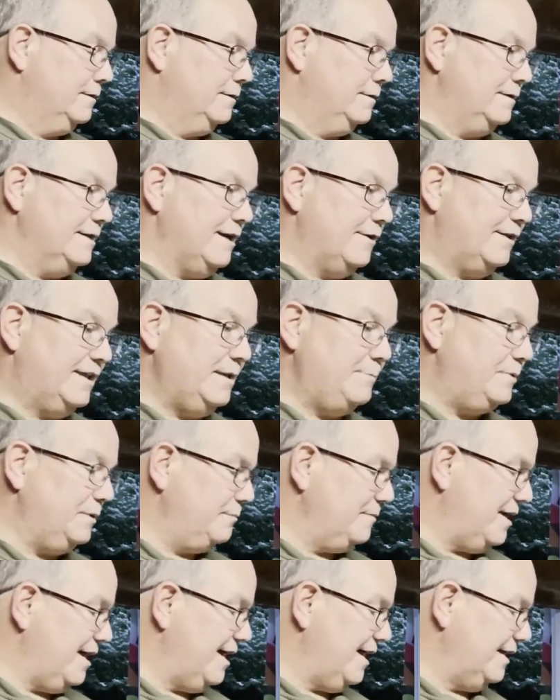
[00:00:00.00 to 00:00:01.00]
Now keep
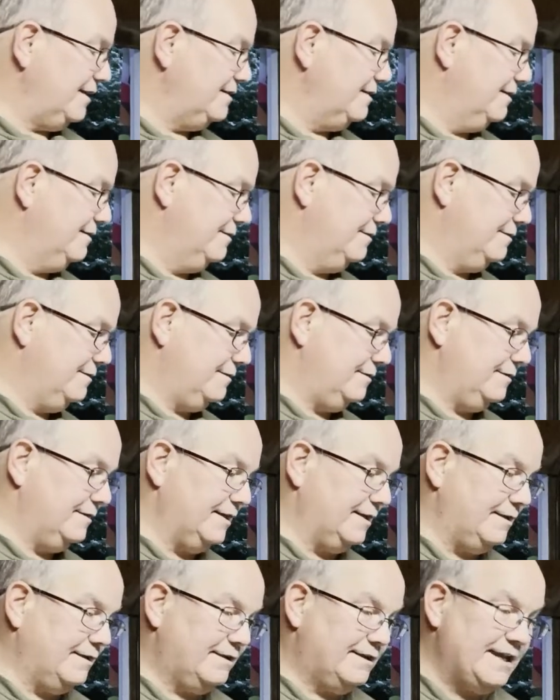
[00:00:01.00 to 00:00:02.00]
in mind,
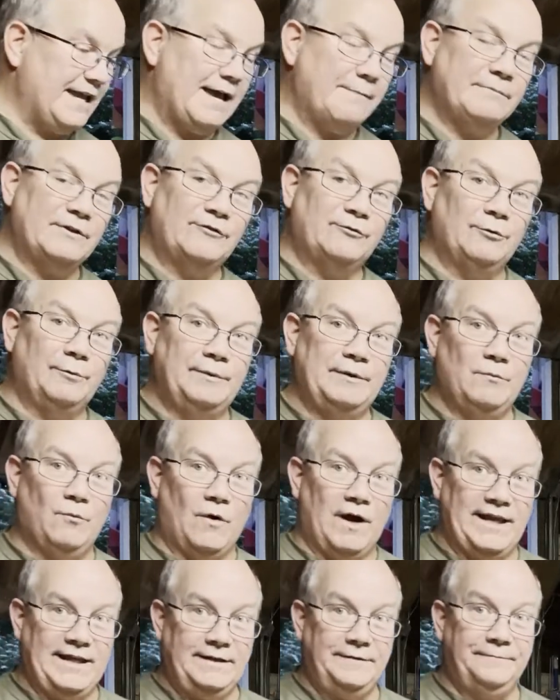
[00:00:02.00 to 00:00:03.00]
the cabinets will be
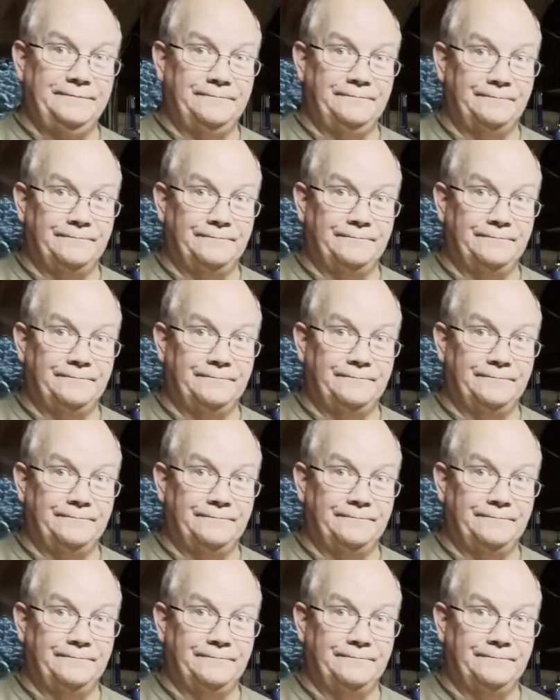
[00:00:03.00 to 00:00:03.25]
white.